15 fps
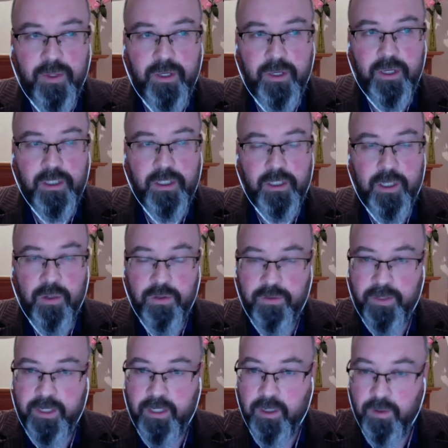is close,
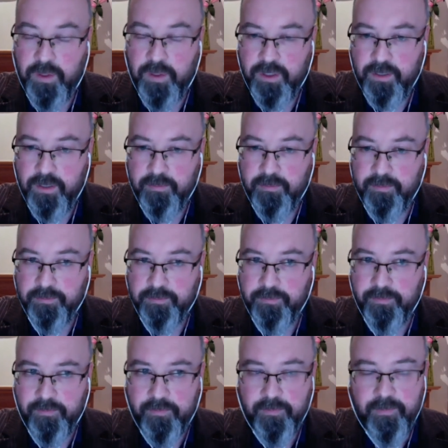very close to them,
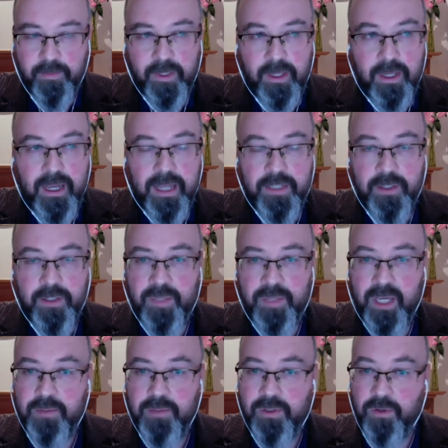and
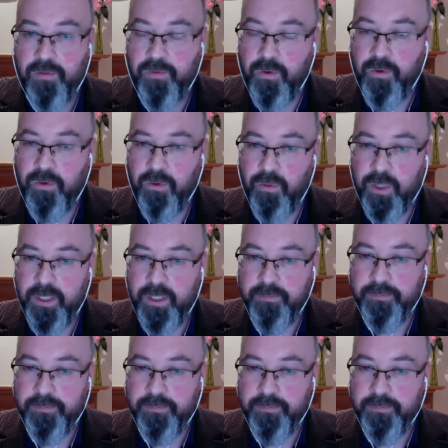sometimes they're further away.